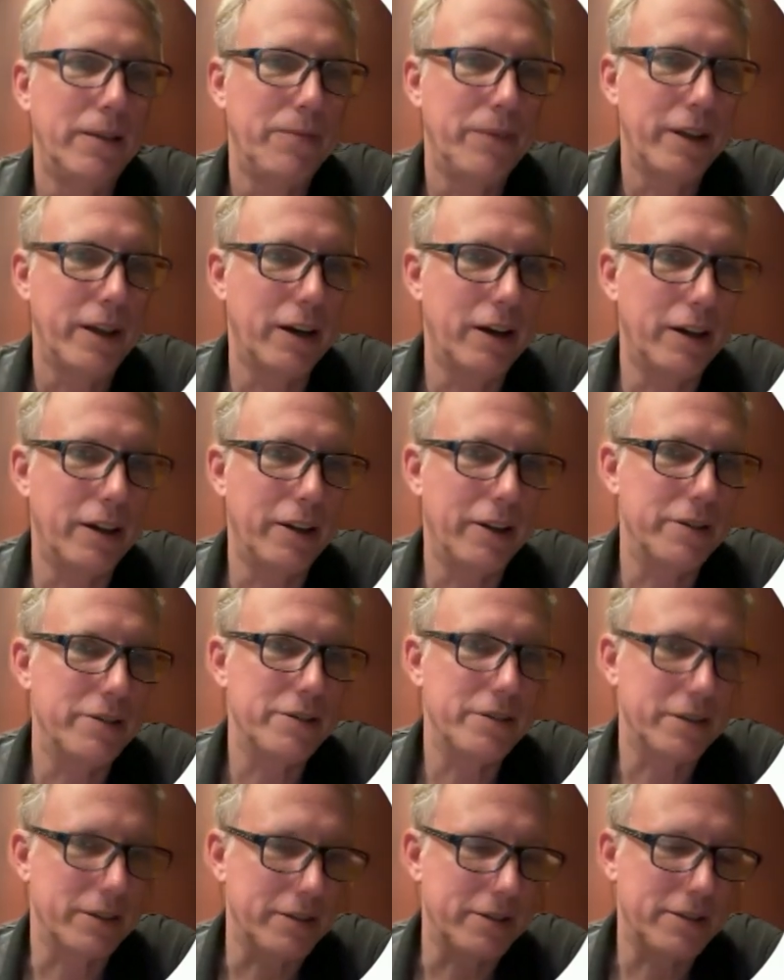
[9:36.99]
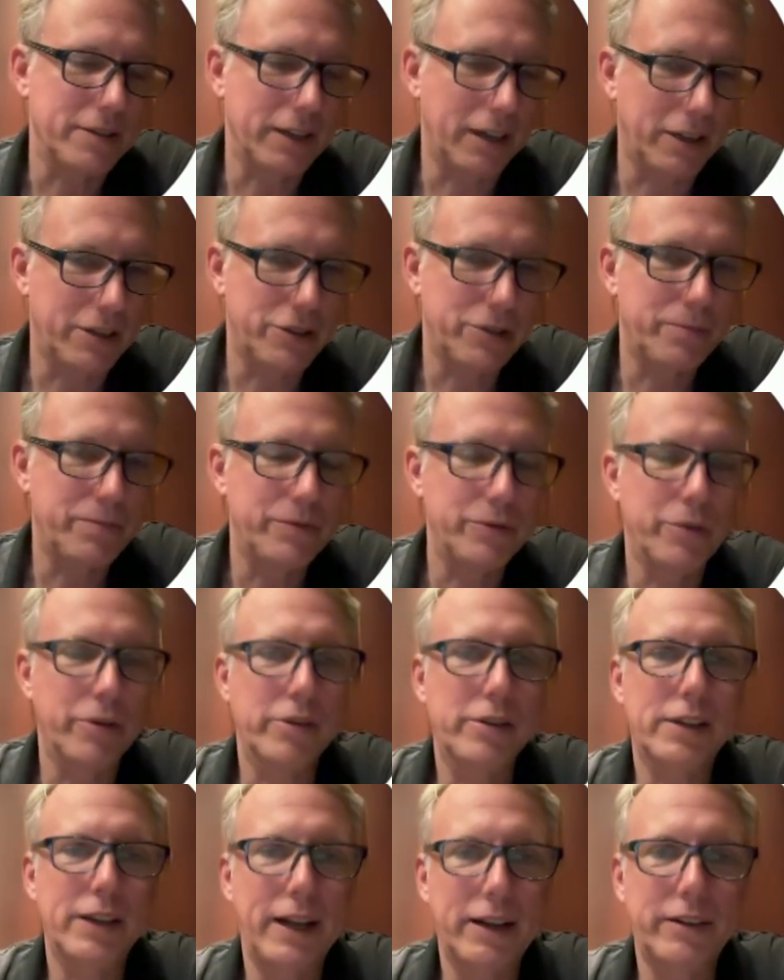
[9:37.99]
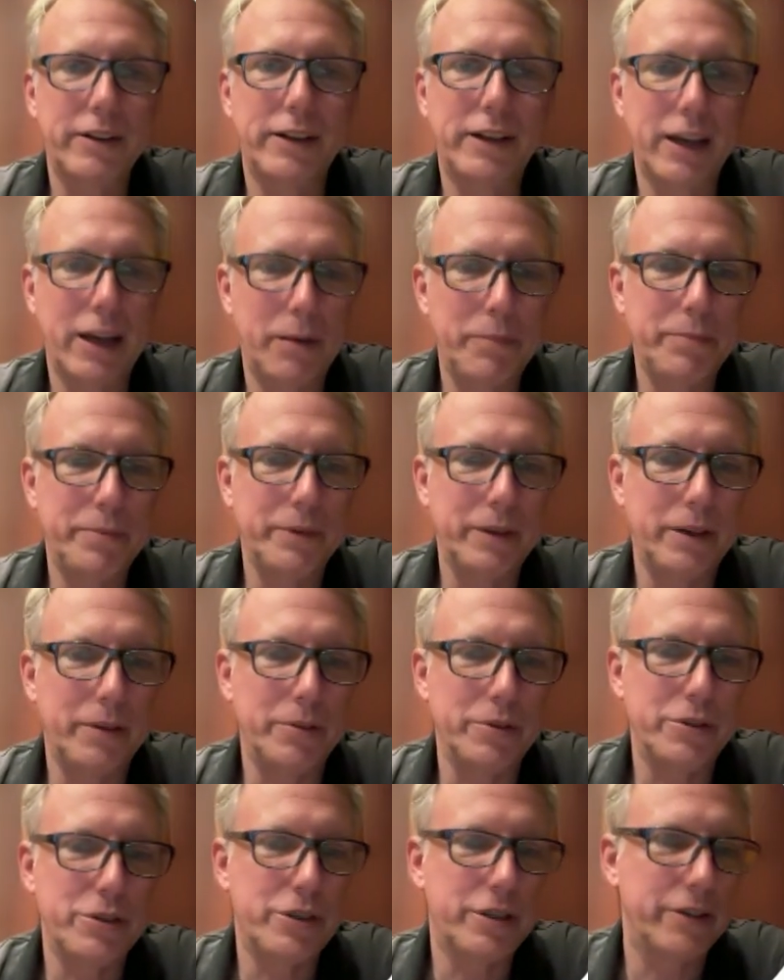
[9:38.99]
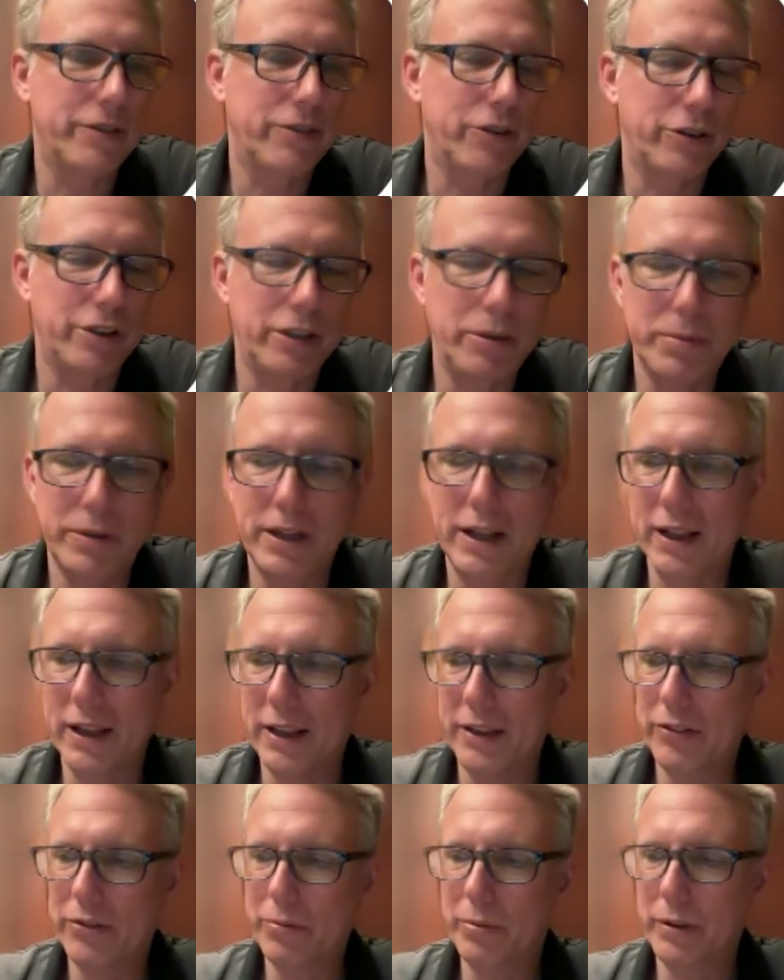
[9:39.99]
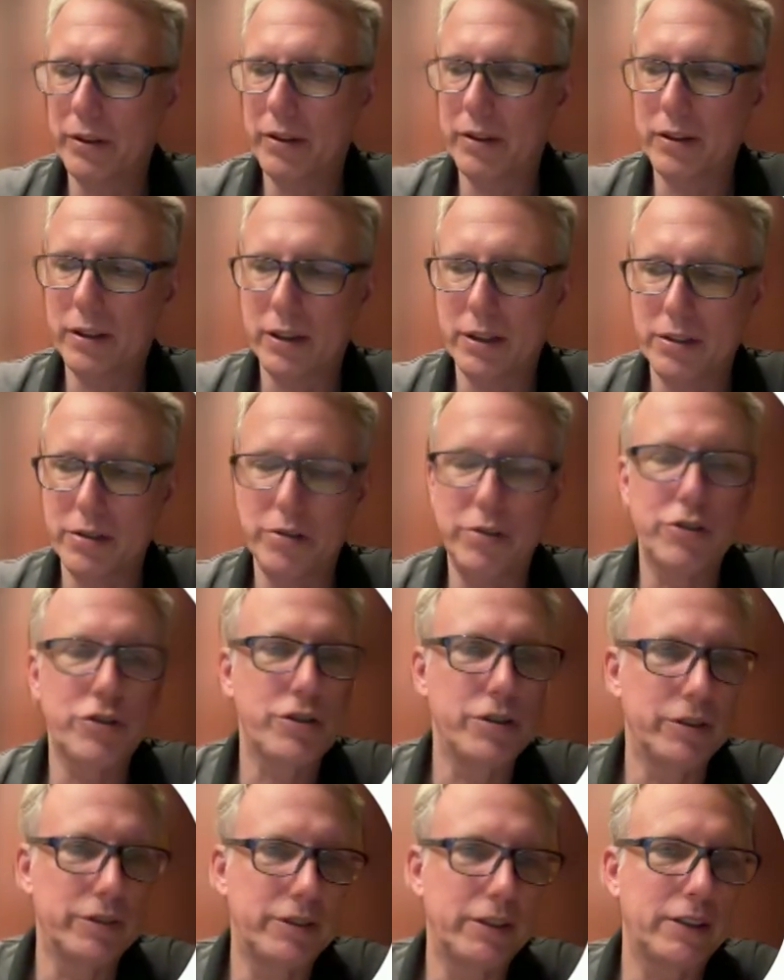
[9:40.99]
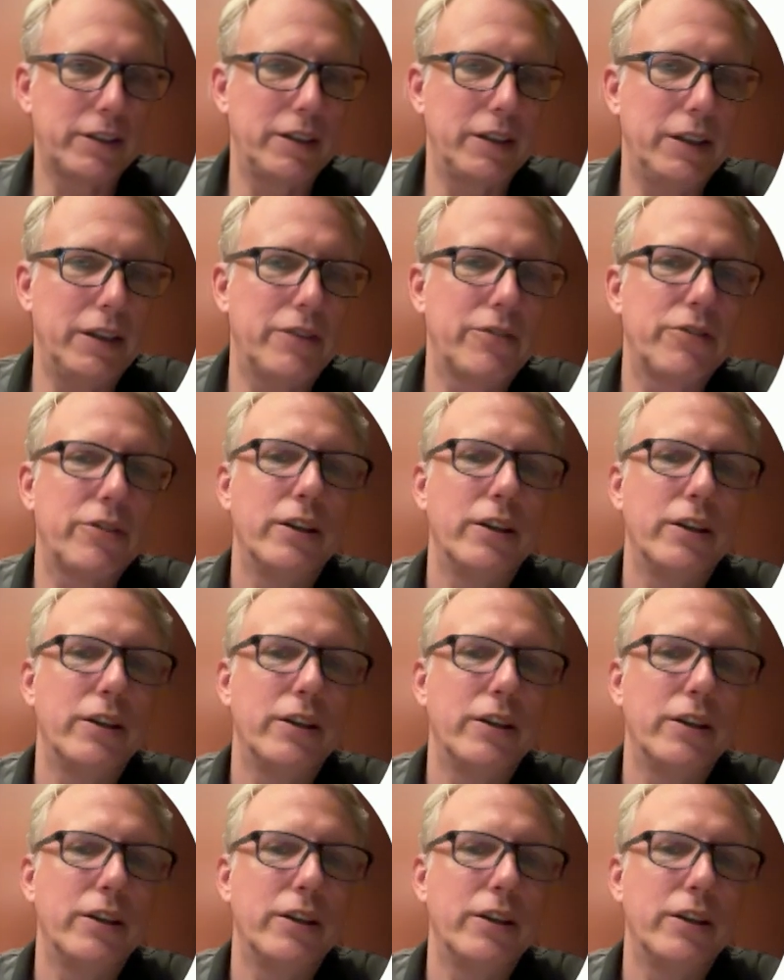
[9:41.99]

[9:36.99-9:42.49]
There's this larger North Galactic Cap, which has only been analyzed with traditional techniques,